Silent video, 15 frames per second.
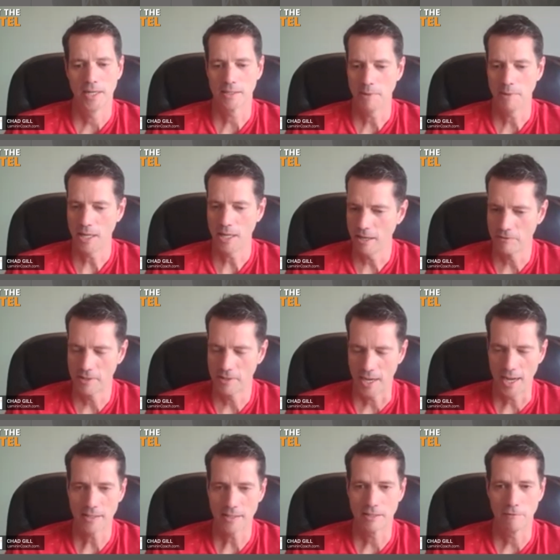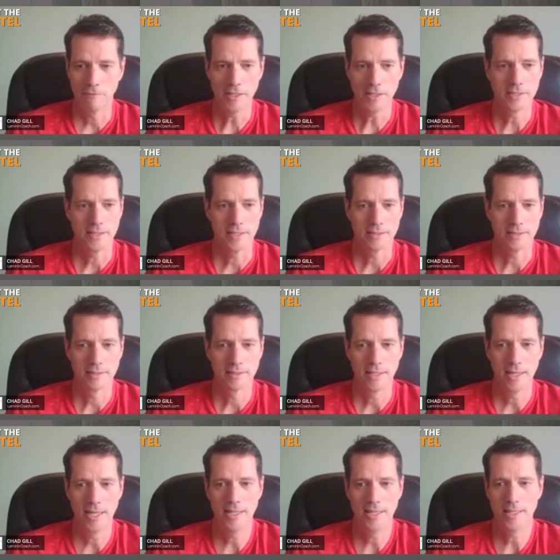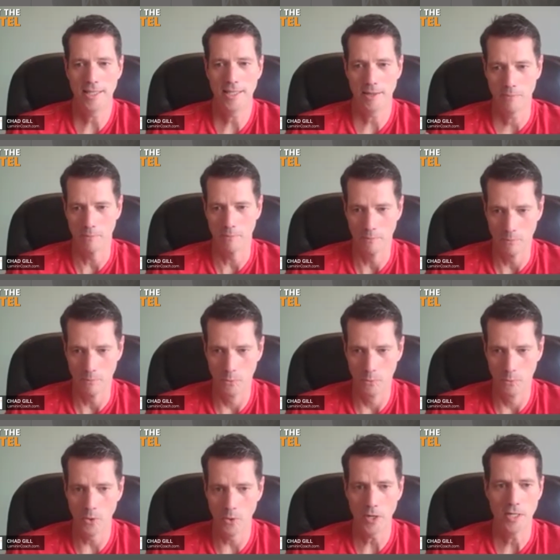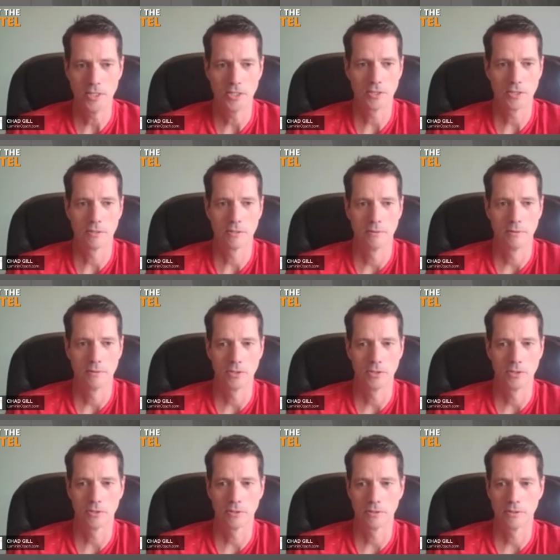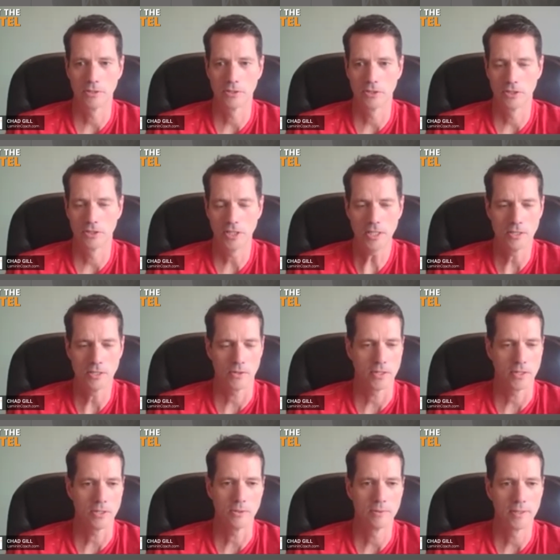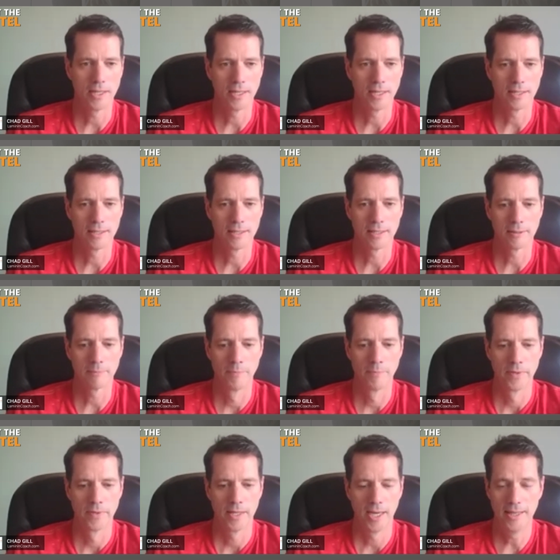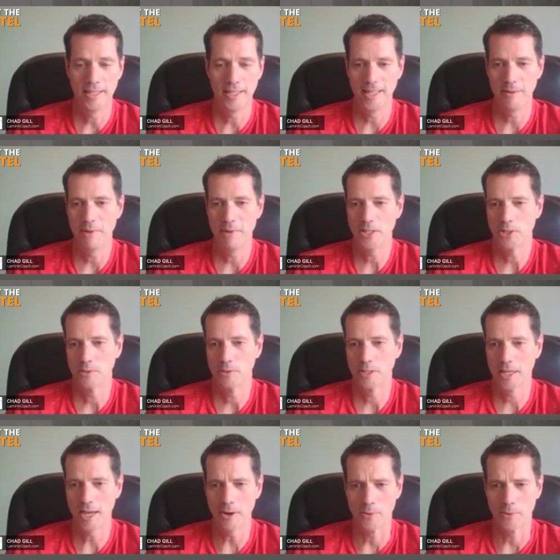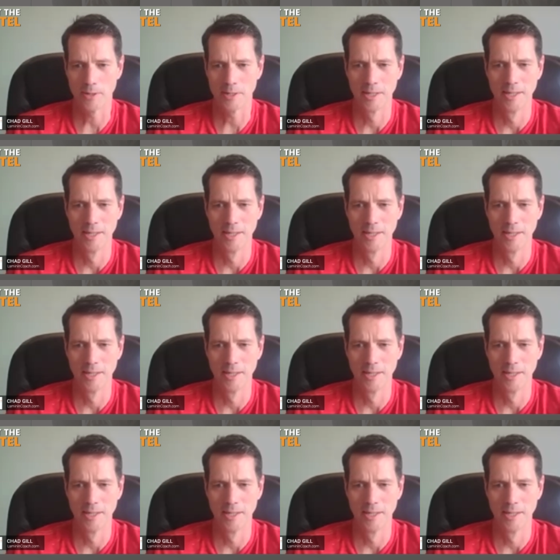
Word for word: was like, man, I've got to fix this. And then that worry just just just sits on you. And um, and then that makes you a coward.